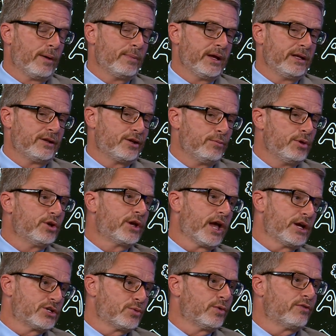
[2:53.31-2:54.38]
I mean,
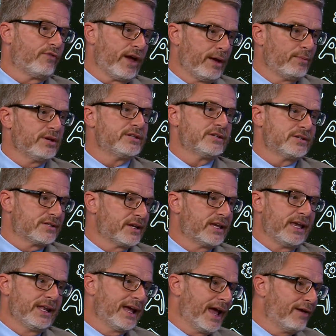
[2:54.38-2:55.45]
communication with families is the
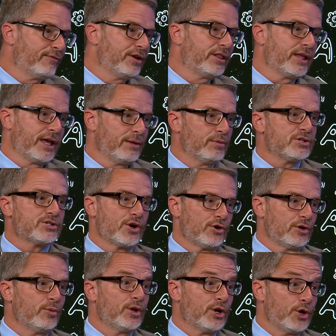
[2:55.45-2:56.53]
key to everything, but
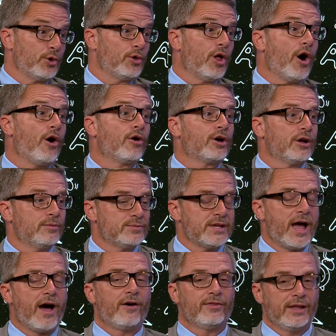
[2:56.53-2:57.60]
certainly when a new law comes
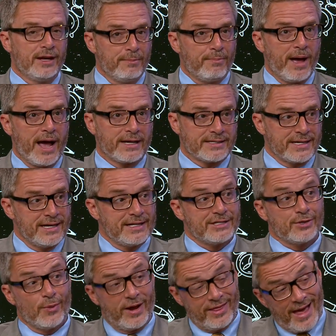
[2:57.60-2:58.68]
out that impacts
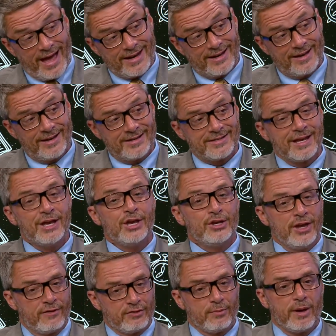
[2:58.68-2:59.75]
kids the way that does, mm -hmm. you
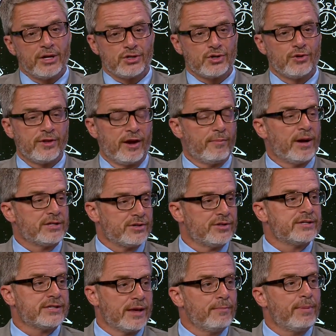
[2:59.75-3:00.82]
mm-hmm. have to make sure that everybody's on
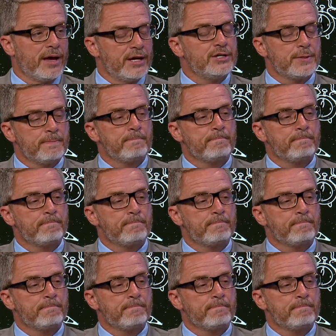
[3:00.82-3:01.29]
the same page.